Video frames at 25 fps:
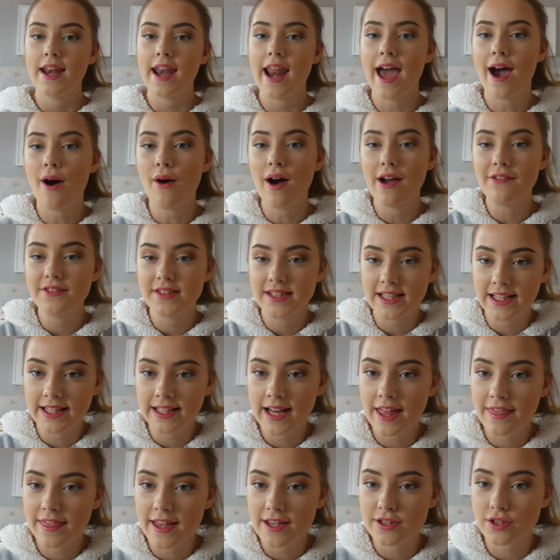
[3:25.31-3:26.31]
Now I've
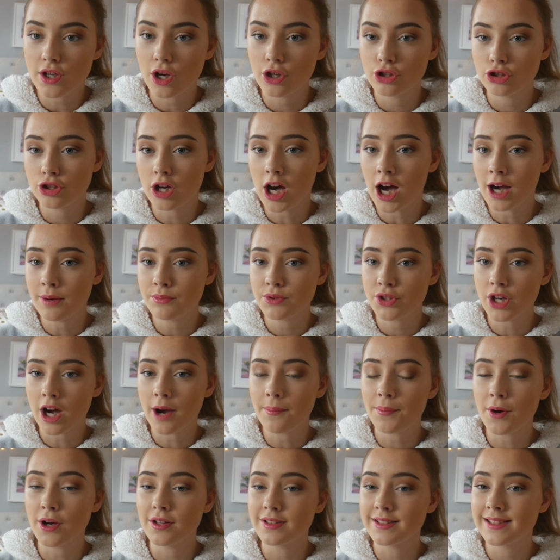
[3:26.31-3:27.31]
seen this on
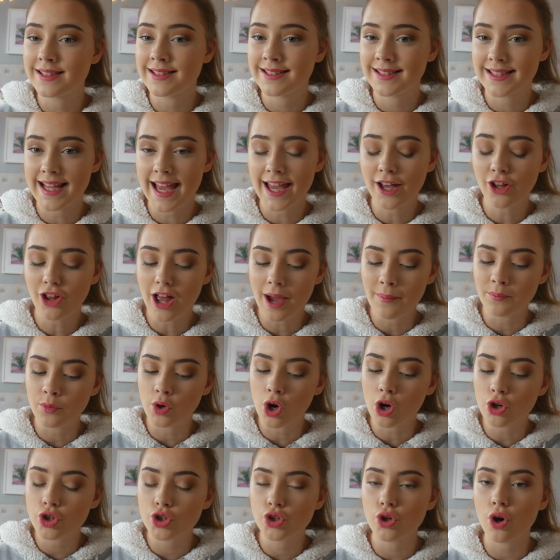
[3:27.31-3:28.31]
Topshop on sale. I'm
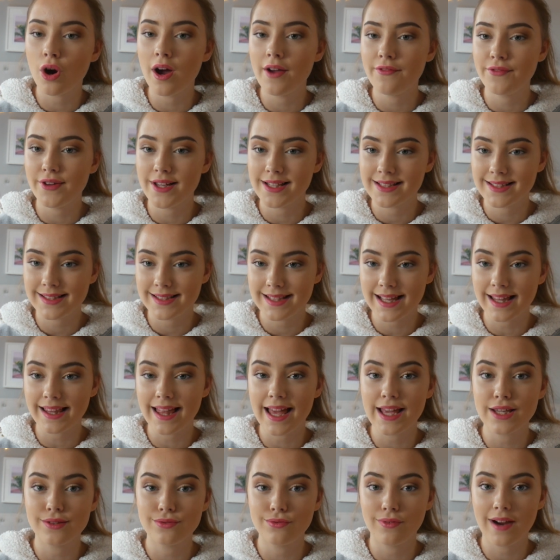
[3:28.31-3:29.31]
not sure if it
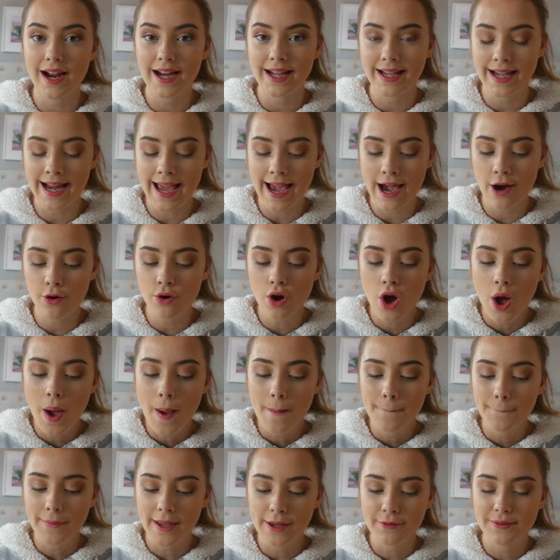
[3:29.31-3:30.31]
still is right now,
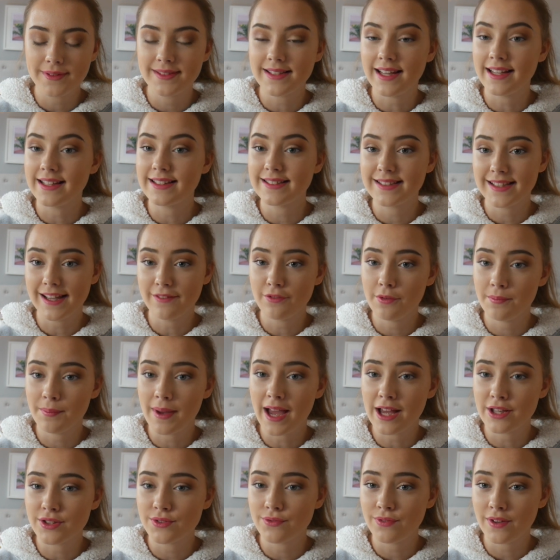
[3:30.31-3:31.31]
but it was like
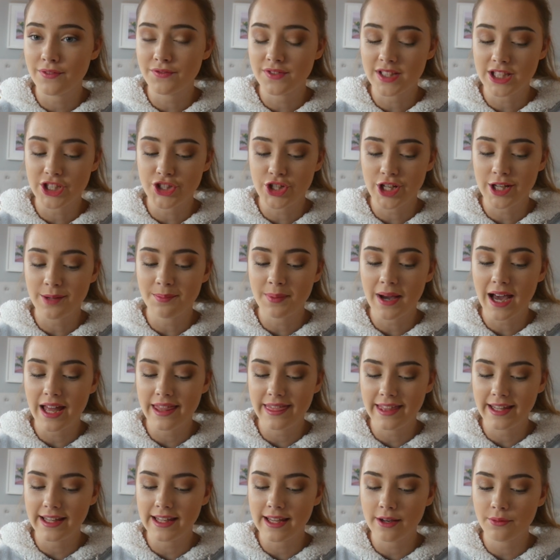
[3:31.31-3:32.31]
£7.50 cheaper.
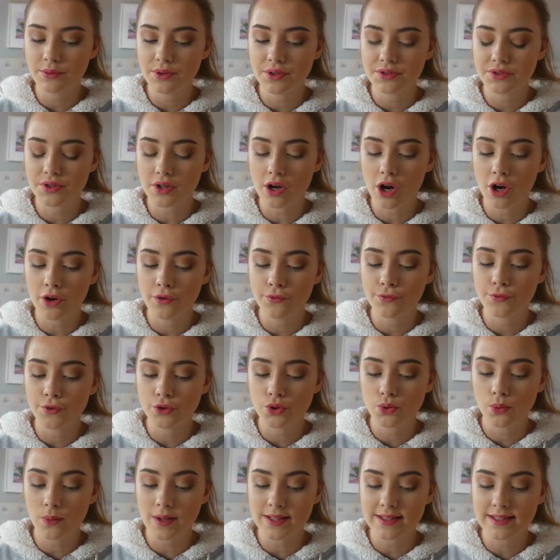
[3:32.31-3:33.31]
I think it was on
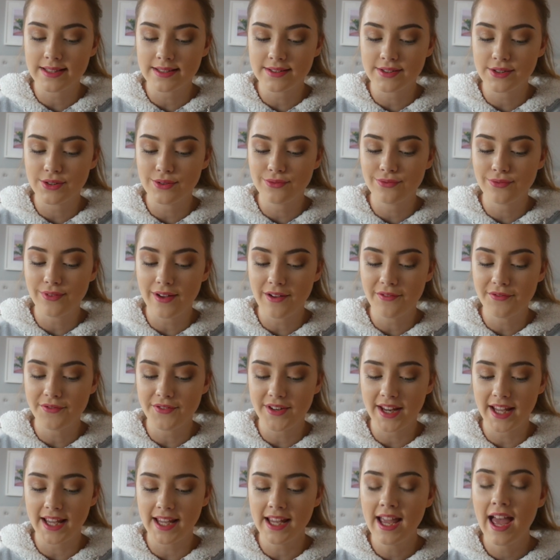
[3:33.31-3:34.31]
for
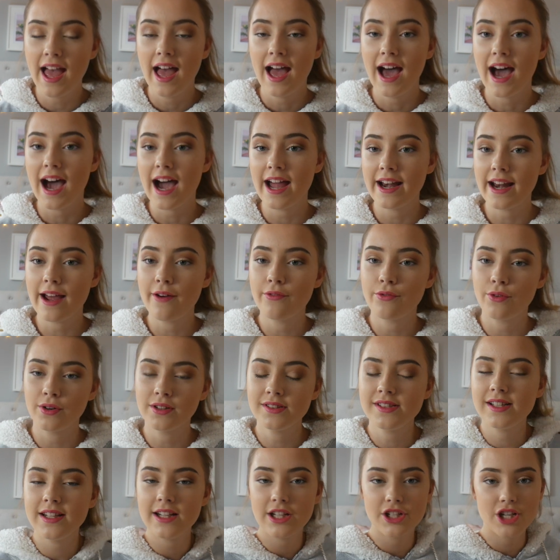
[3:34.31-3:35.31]
£22.50. And I've
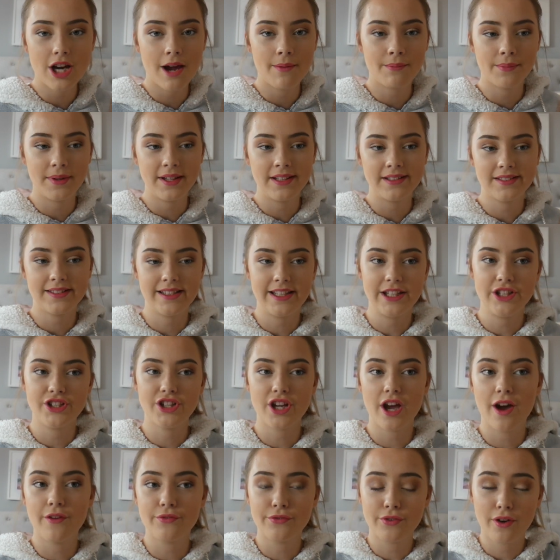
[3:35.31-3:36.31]
wanted a champion
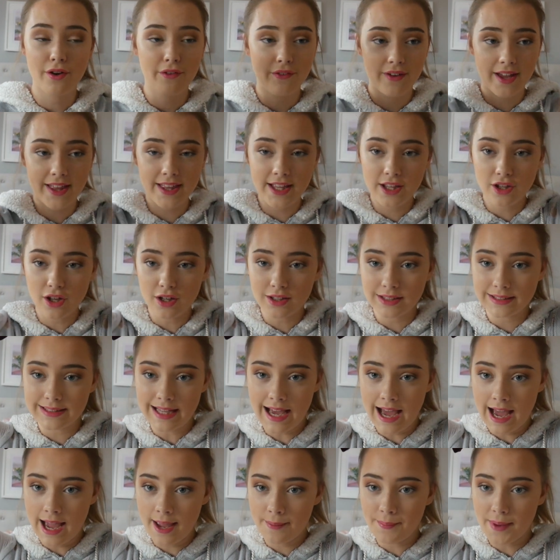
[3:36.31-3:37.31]
t-shirt for a really long
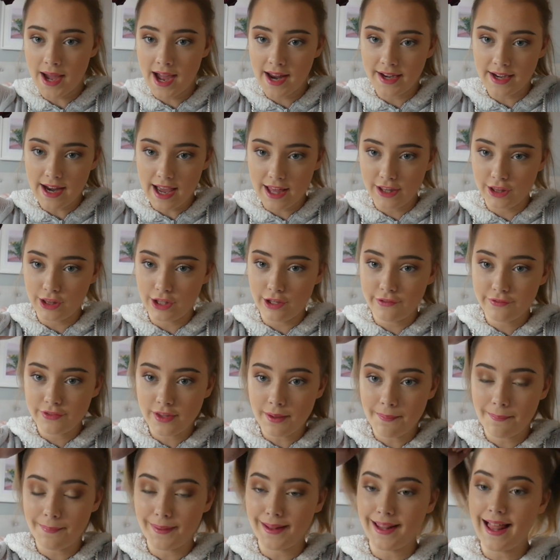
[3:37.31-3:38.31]
time and I love
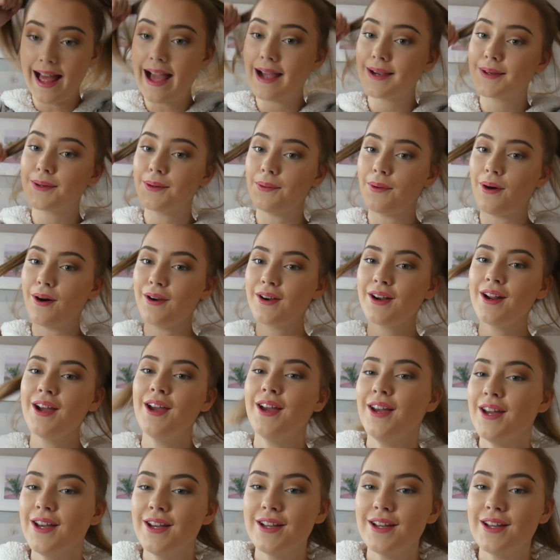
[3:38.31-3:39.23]
the black one.